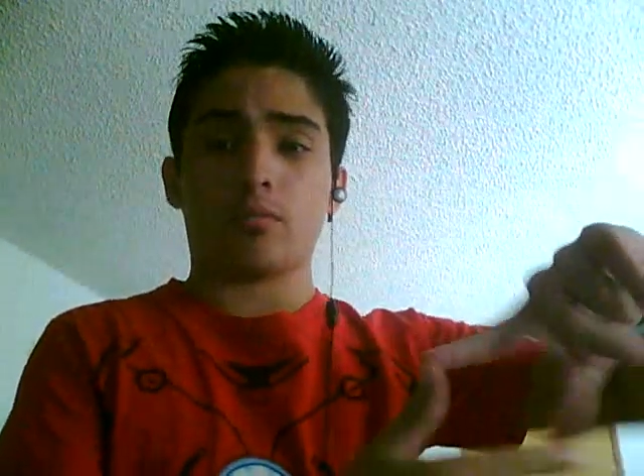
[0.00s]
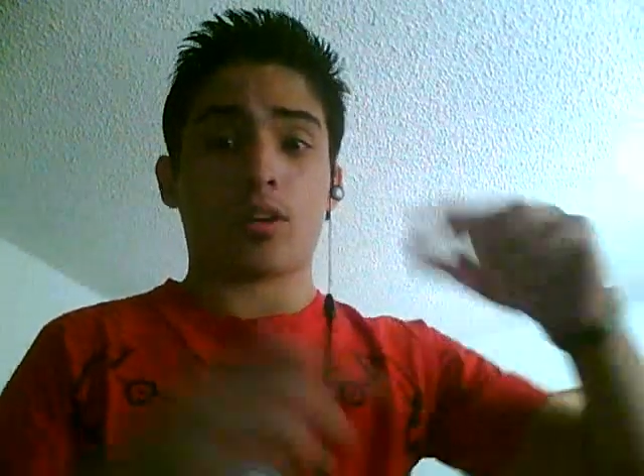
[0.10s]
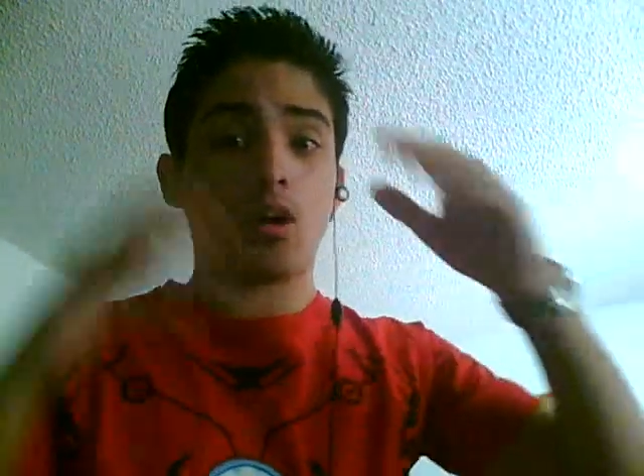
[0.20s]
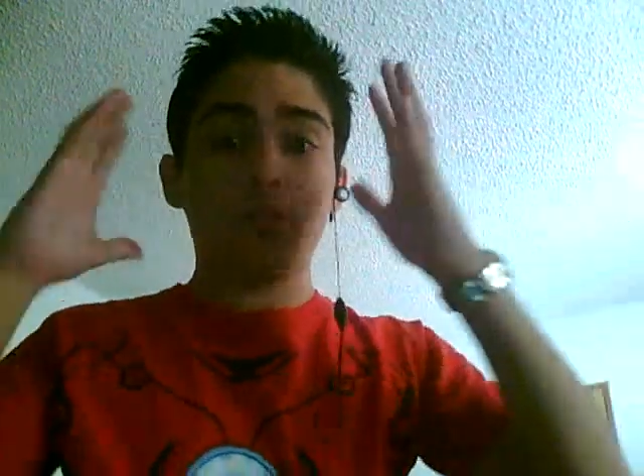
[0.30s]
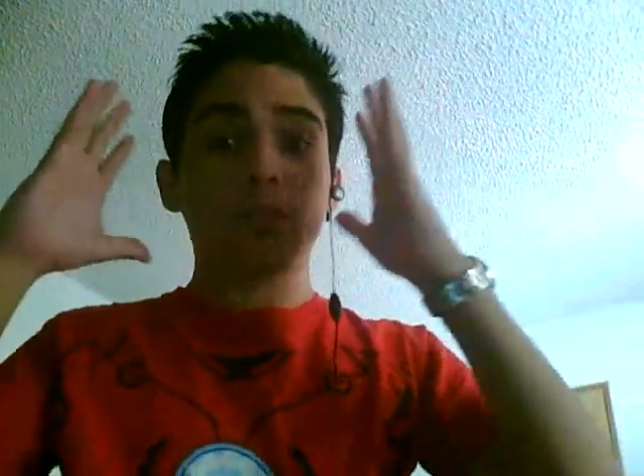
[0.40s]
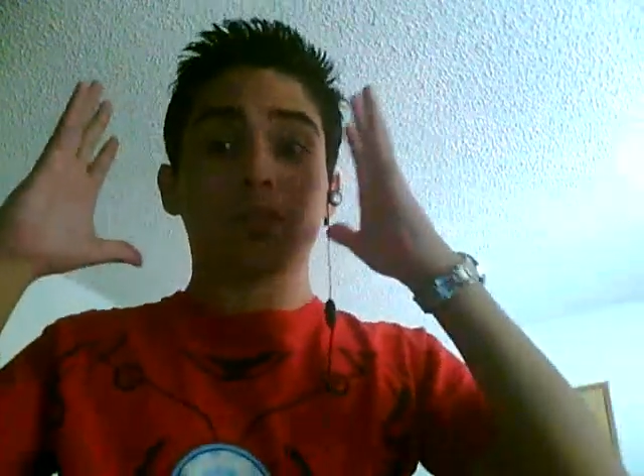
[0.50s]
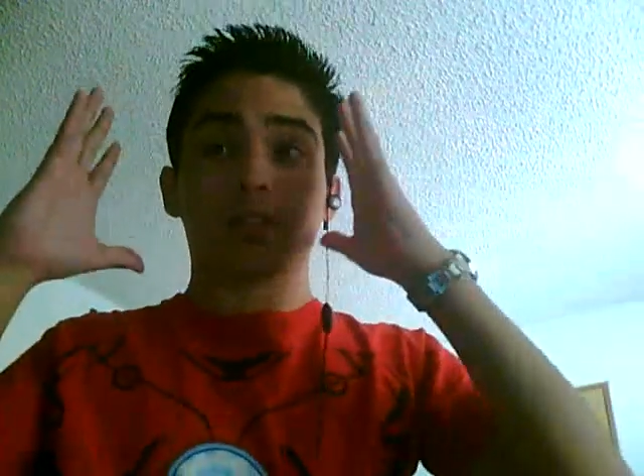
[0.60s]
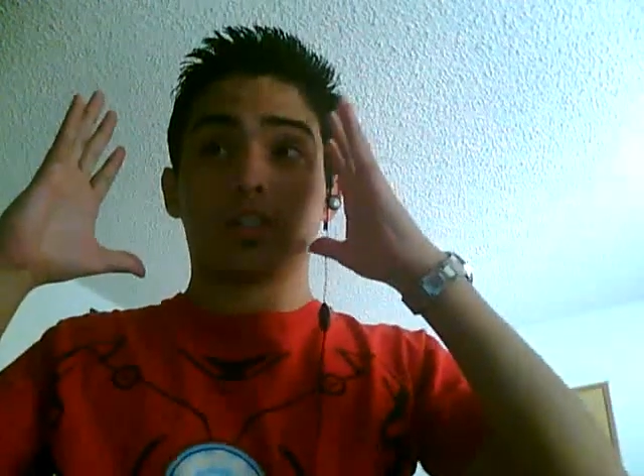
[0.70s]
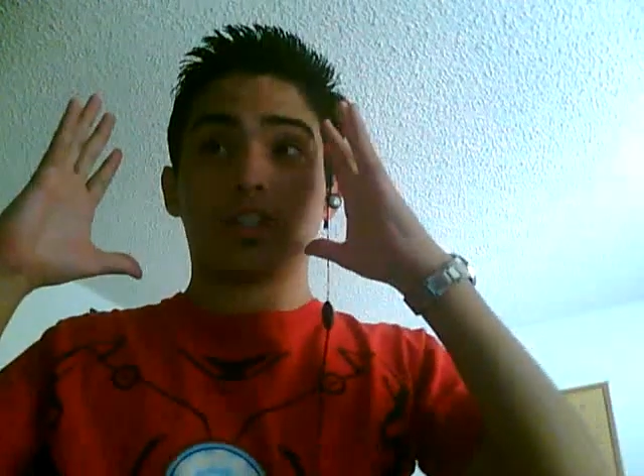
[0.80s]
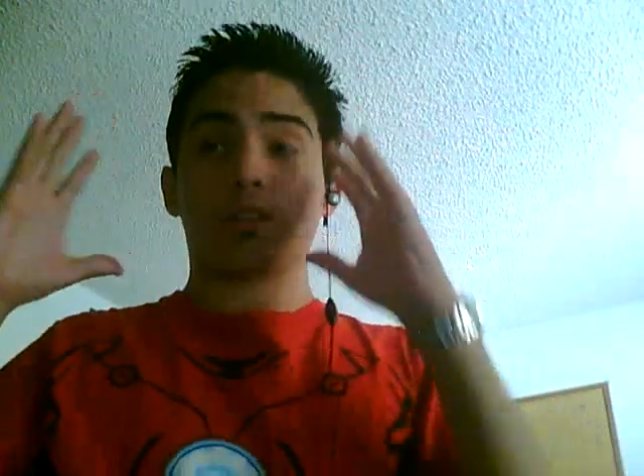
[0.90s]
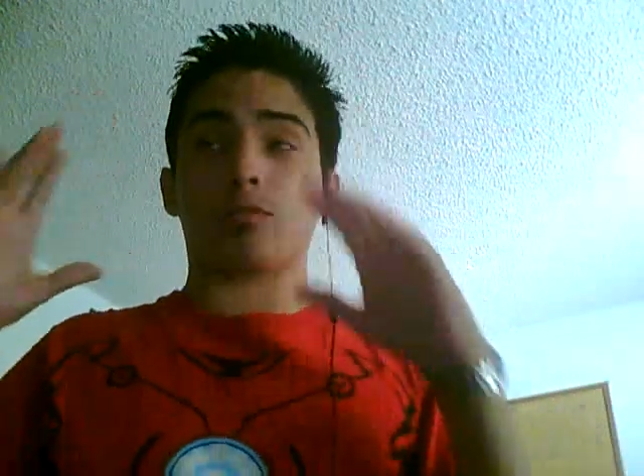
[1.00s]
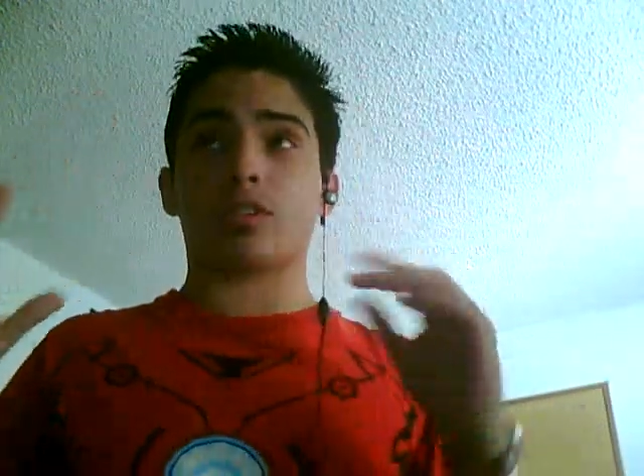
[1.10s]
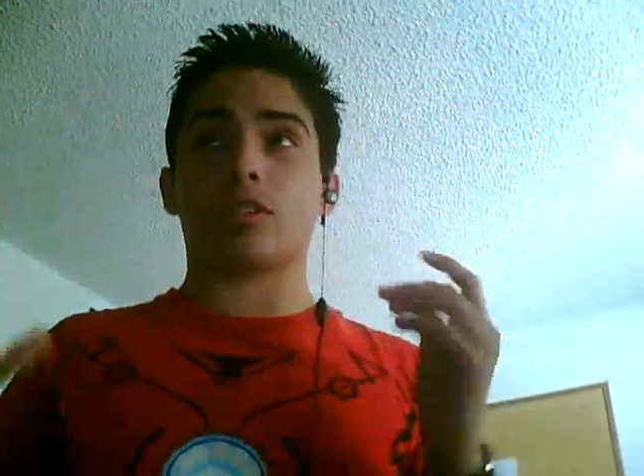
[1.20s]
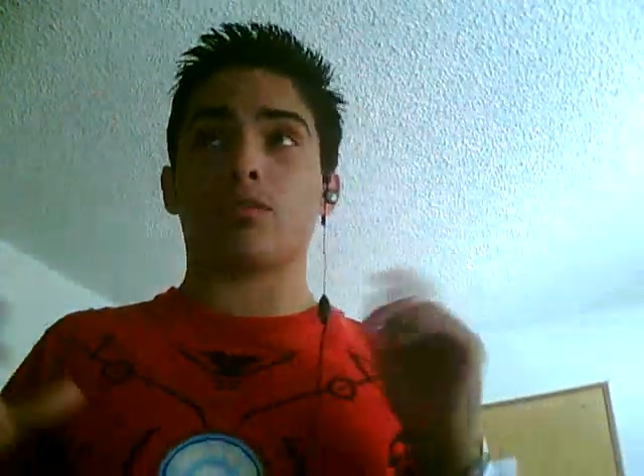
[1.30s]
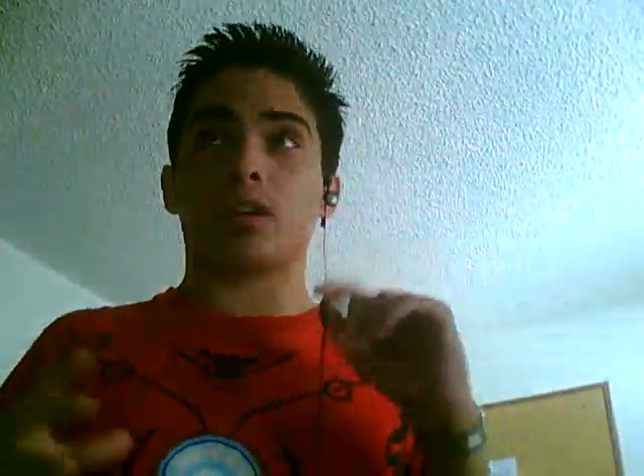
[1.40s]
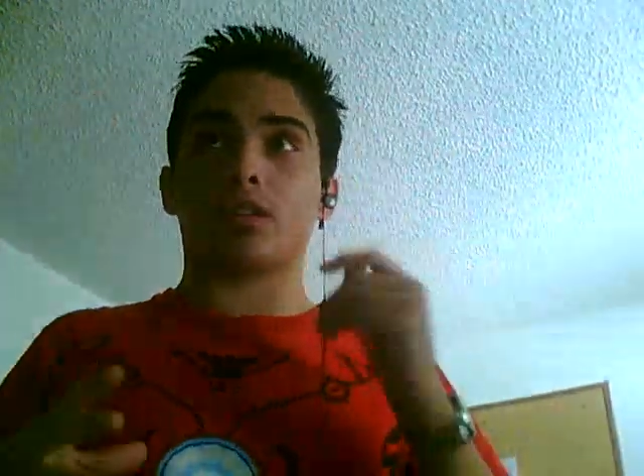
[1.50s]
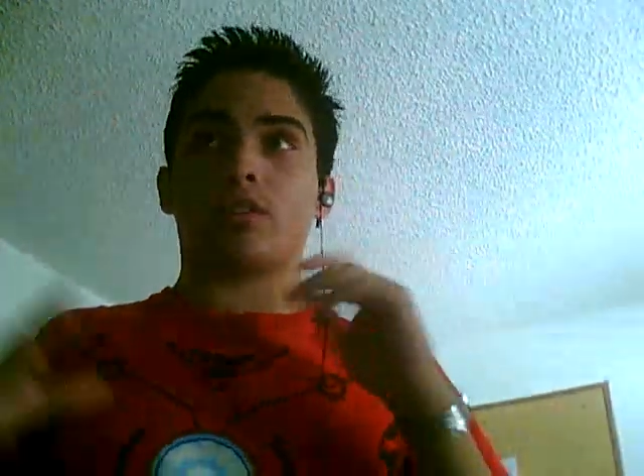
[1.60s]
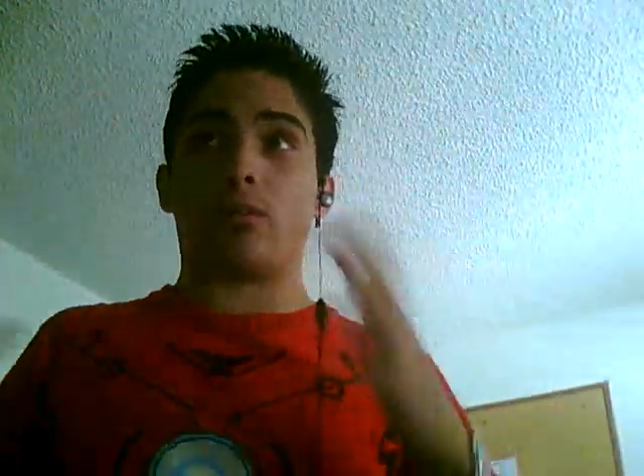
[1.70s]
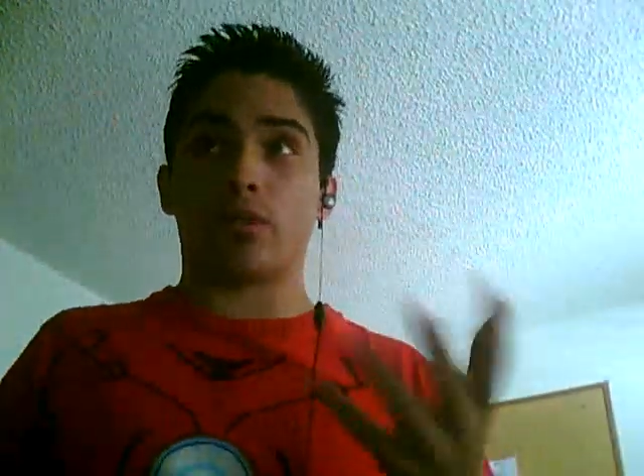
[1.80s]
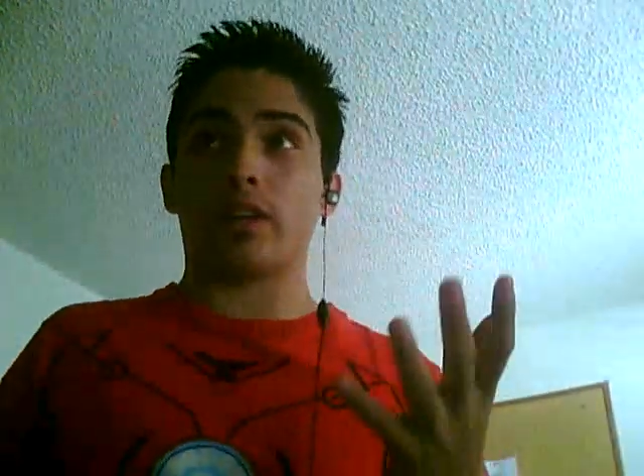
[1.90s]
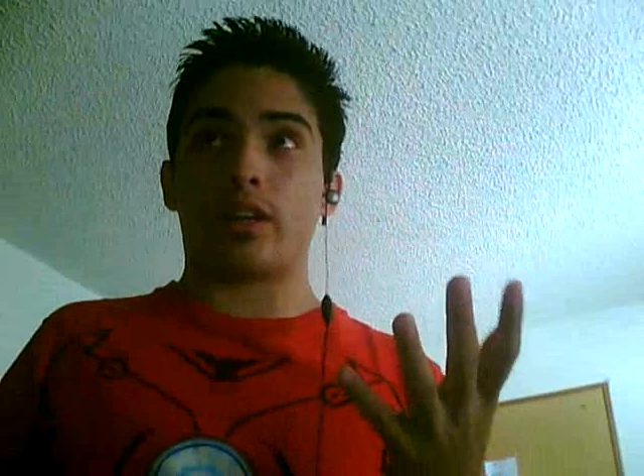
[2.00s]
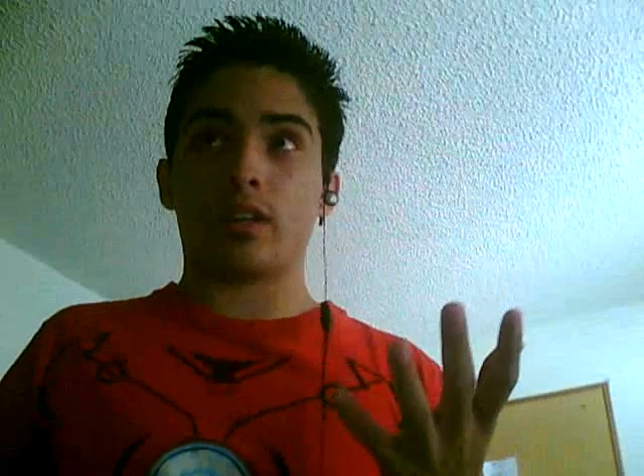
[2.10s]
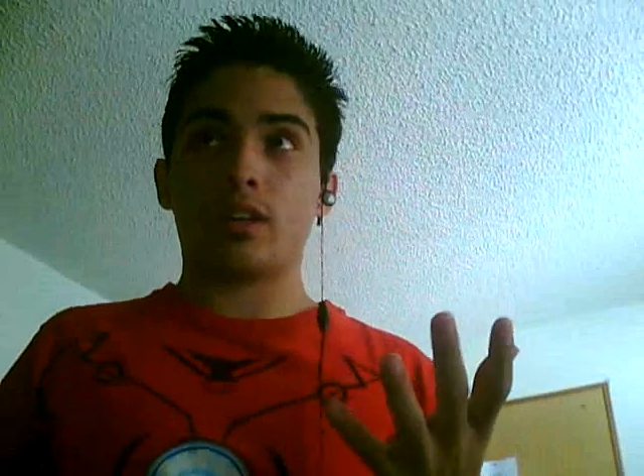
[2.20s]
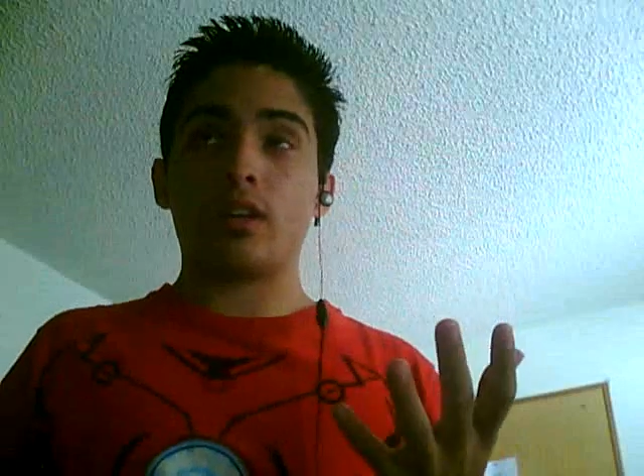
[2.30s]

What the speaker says: I'm like, holy shit, what's going on? So I read it.